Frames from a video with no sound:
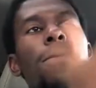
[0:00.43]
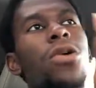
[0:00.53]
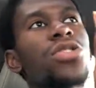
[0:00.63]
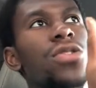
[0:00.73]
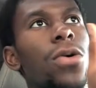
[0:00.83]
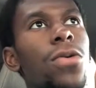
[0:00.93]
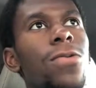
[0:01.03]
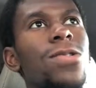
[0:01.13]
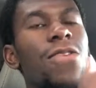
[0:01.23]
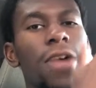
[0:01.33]

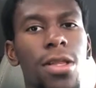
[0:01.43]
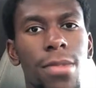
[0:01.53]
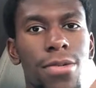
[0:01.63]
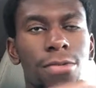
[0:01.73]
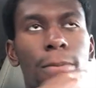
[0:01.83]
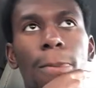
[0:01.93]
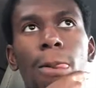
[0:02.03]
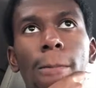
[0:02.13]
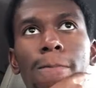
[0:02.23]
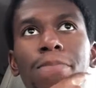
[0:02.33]
Personal development
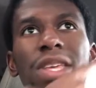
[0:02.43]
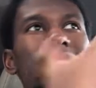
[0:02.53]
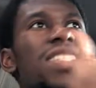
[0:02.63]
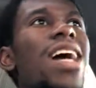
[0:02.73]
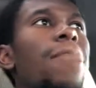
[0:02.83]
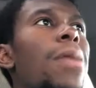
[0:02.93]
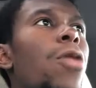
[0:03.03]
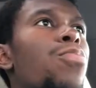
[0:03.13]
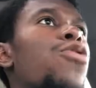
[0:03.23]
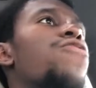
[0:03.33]
is not
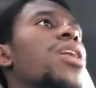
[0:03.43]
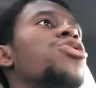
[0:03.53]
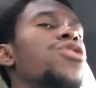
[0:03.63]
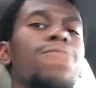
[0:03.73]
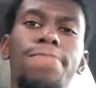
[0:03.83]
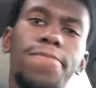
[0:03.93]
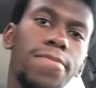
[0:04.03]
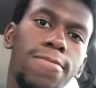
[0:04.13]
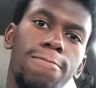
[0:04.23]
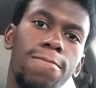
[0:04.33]
about perfection.
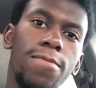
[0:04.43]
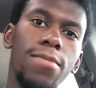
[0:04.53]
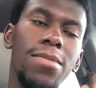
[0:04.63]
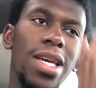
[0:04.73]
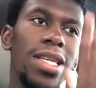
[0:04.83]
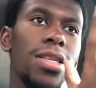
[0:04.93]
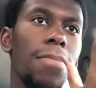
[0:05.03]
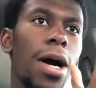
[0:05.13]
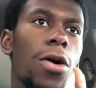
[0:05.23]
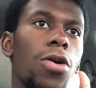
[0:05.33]
It's
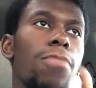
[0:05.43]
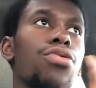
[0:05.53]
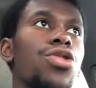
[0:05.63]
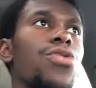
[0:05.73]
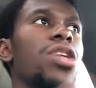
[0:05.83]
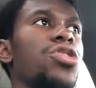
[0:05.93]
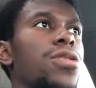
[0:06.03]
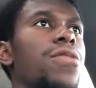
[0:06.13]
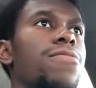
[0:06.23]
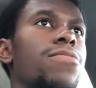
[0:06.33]
about
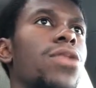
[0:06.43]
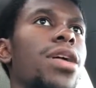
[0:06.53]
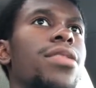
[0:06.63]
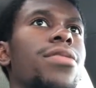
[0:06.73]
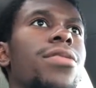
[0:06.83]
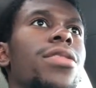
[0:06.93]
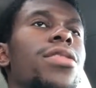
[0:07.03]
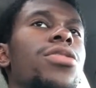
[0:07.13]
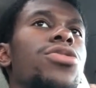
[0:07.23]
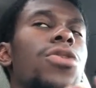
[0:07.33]
progression, right?
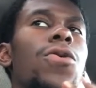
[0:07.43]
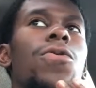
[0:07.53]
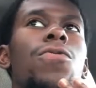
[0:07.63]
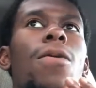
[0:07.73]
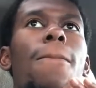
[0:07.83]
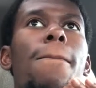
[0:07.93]
So